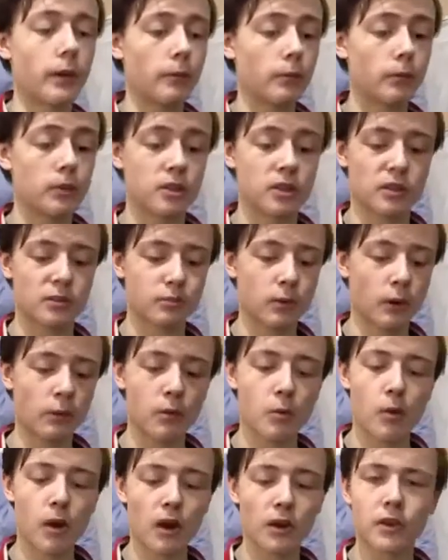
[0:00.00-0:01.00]
which is probably
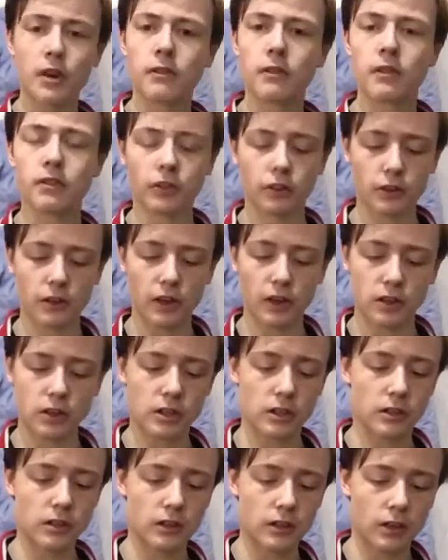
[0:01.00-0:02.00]
why David Tennant
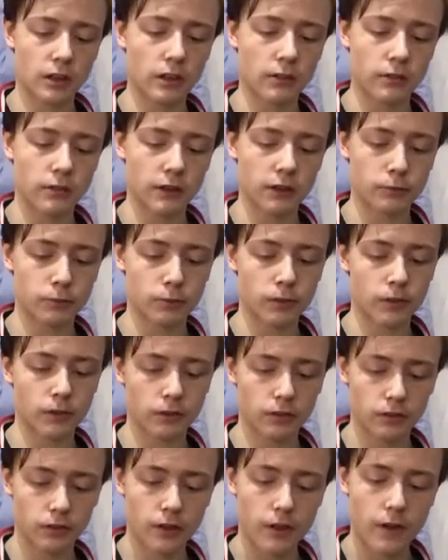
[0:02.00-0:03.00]
actually did that in the first
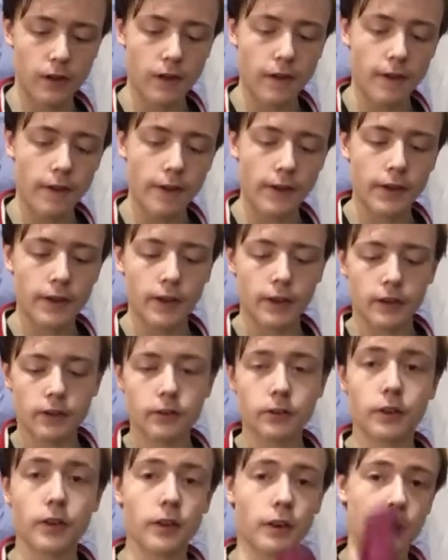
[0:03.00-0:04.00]
place.
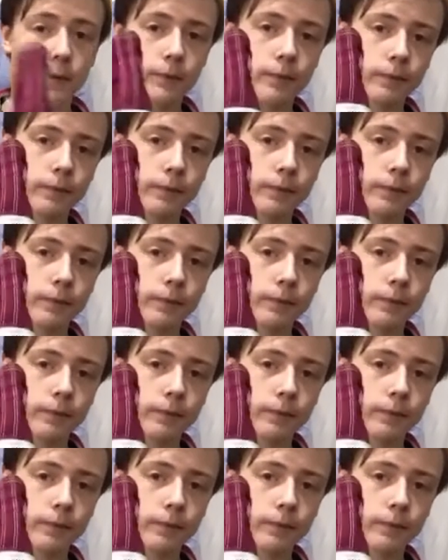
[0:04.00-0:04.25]
So yeah,